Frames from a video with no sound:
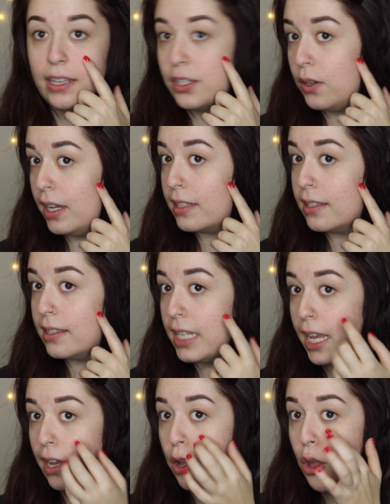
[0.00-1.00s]
as you guys can
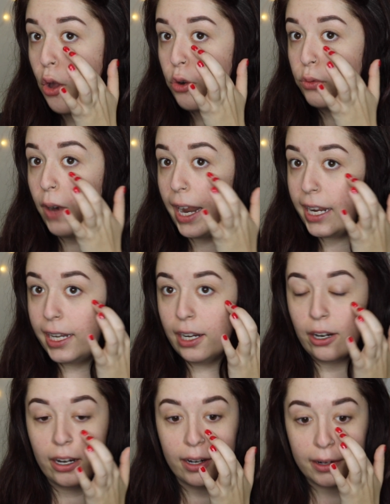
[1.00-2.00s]
see right
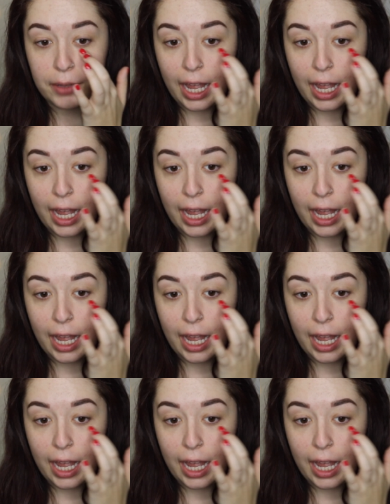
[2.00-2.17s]
here,